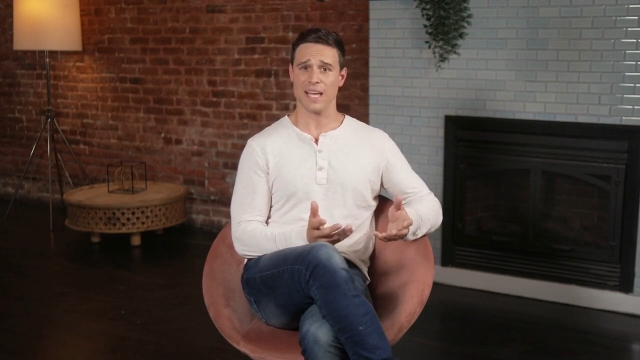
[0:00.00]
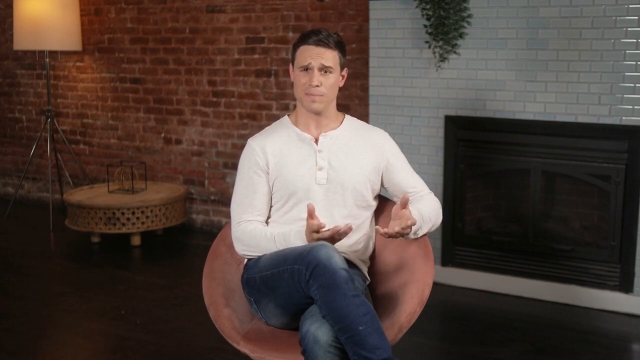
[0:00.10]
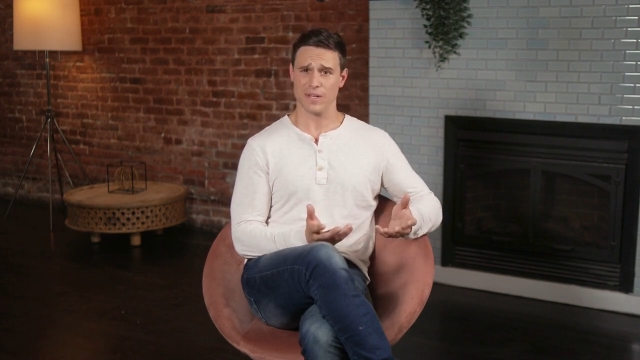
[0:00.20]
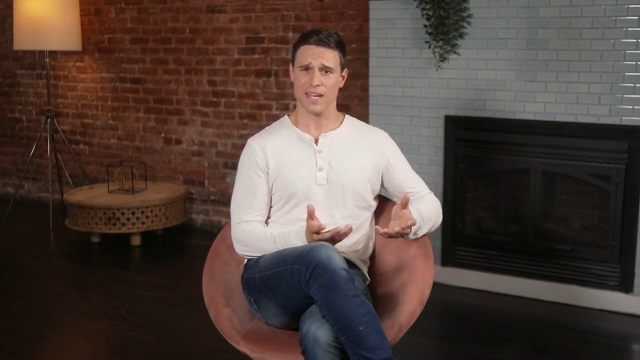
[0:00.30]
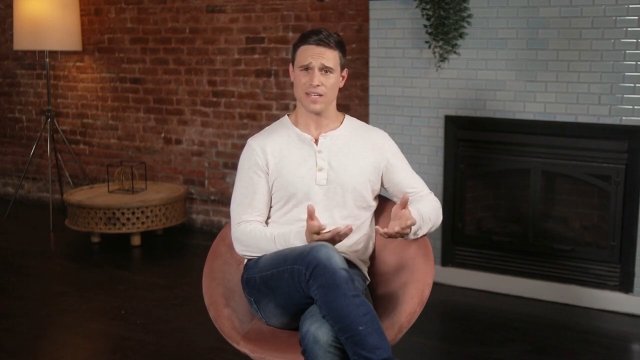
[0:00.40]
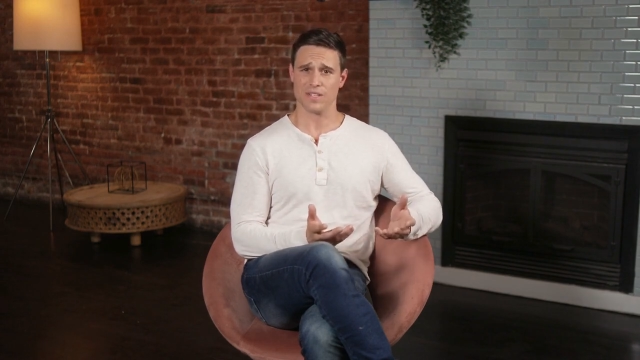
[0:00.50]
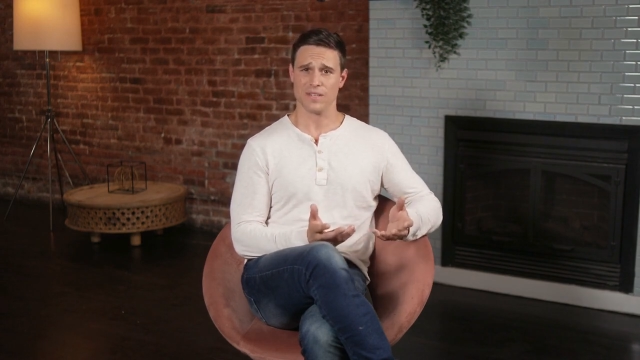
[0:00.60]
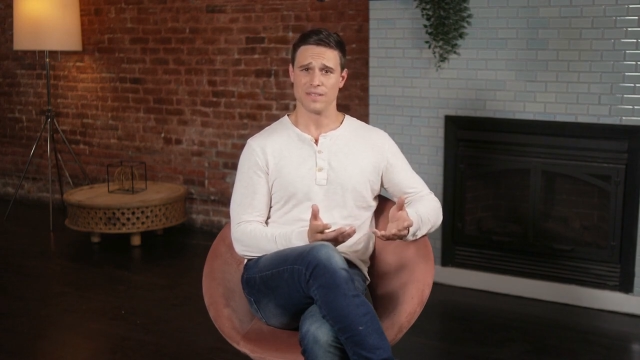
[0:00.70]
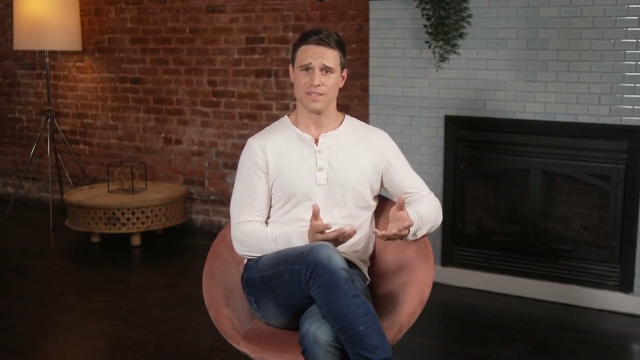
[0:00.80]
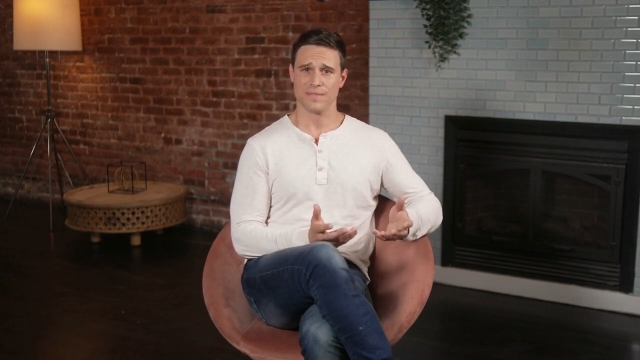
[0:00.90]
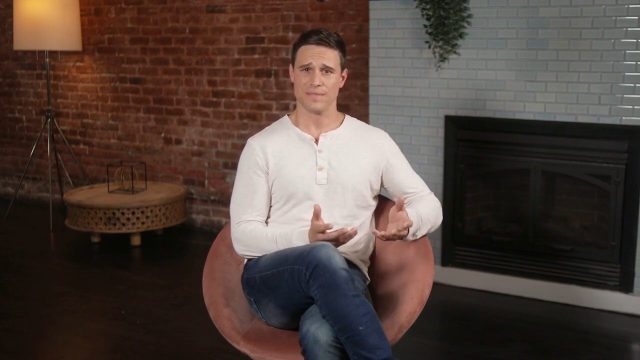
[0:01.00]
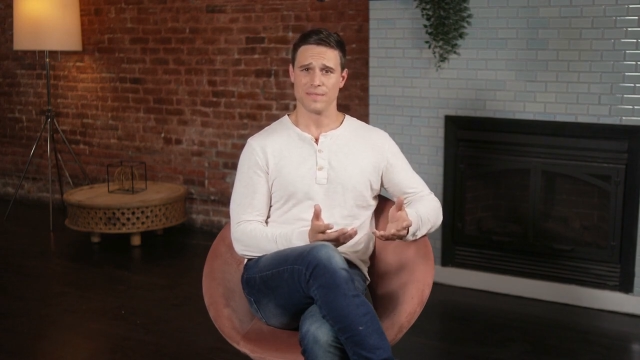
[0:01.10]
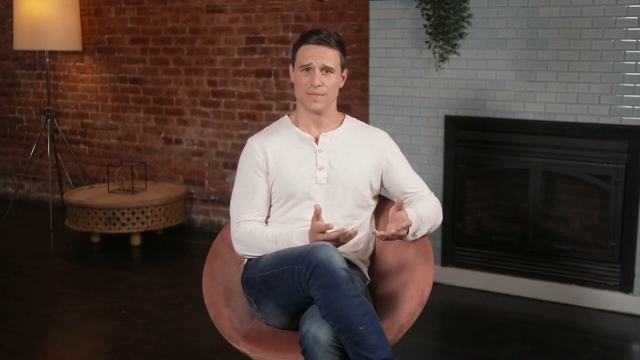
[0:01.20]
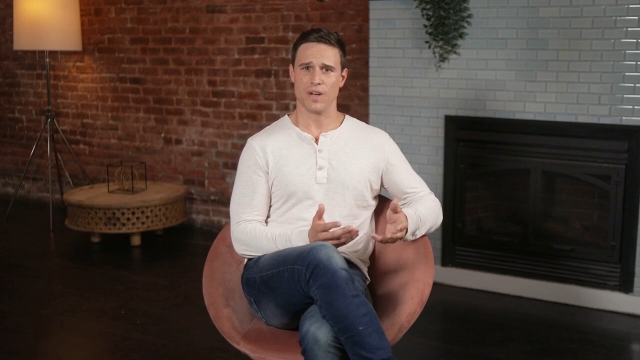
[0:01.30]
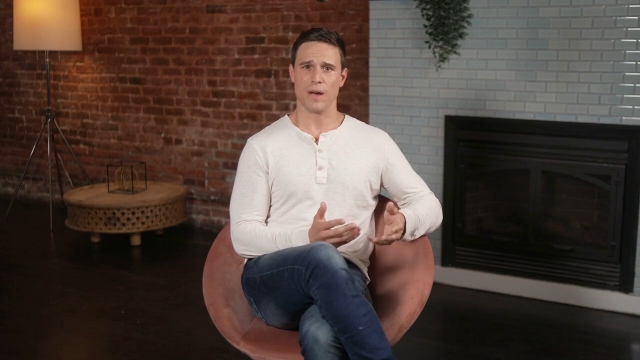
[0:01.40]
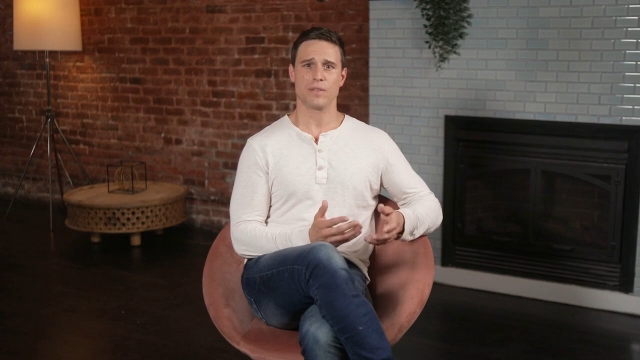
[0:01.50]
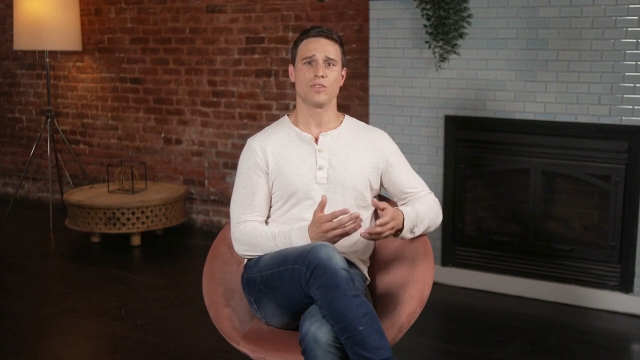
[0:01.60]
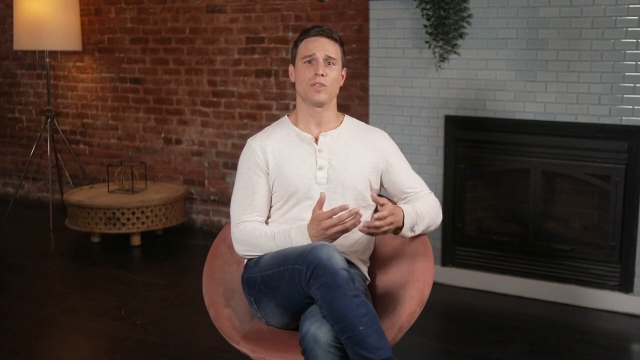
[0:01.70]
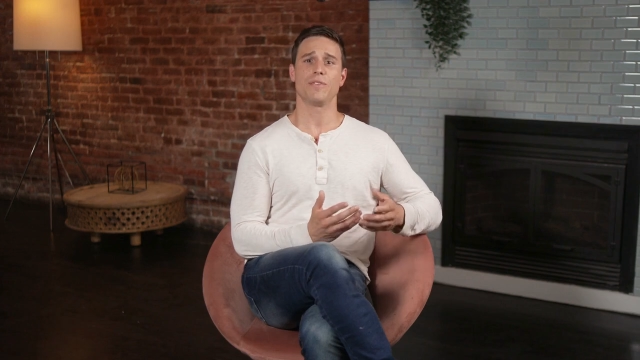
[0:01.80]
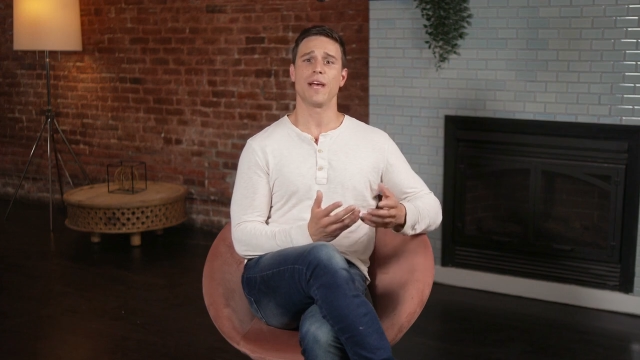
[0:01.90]
applications,
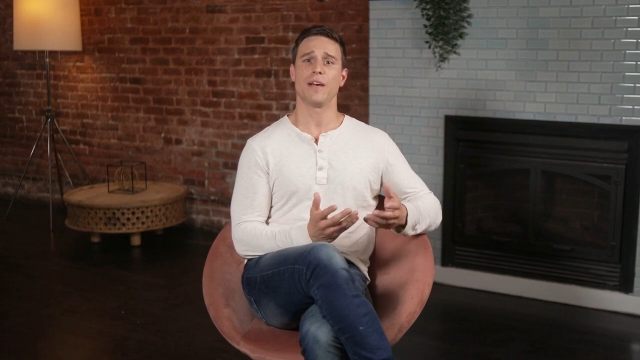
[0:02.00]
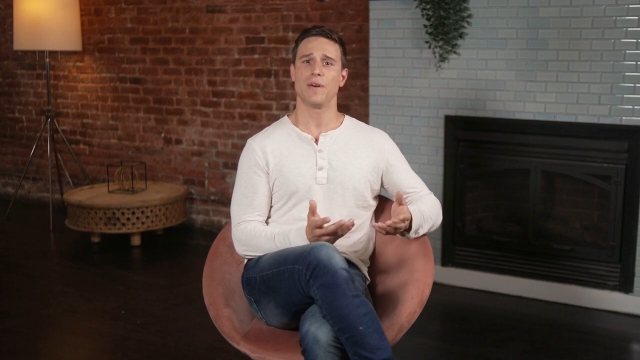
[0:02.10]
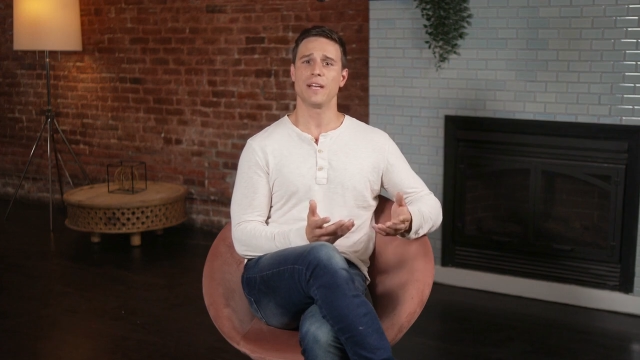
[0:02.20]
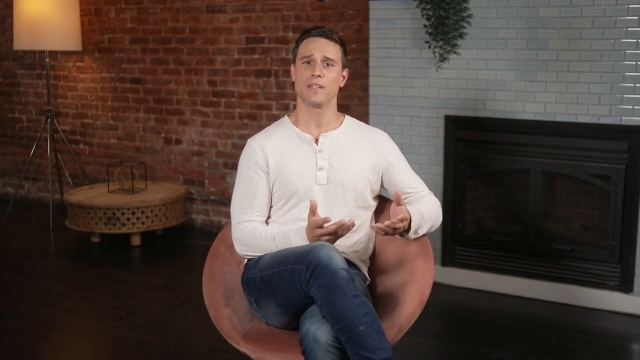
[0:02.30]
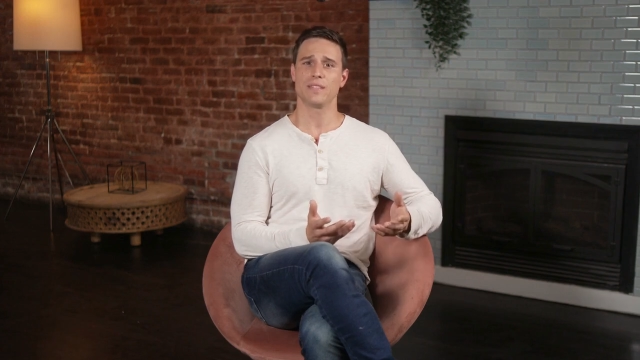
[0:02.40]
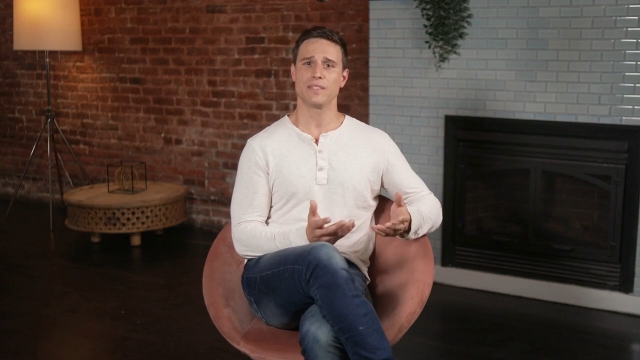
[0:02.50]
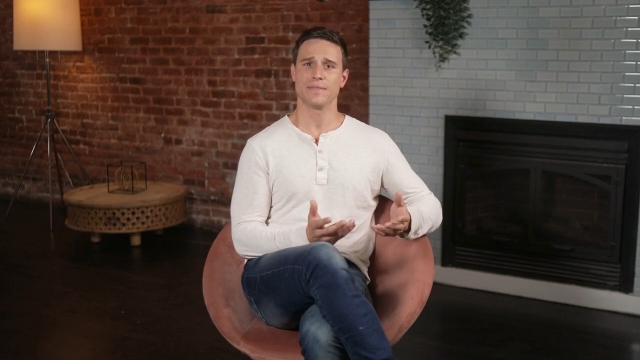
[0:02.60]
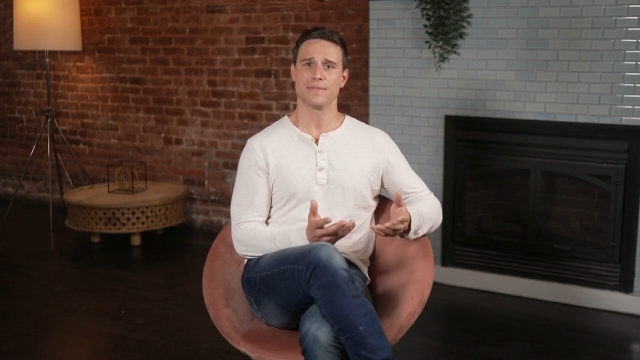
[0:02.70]
JavaScript Generators.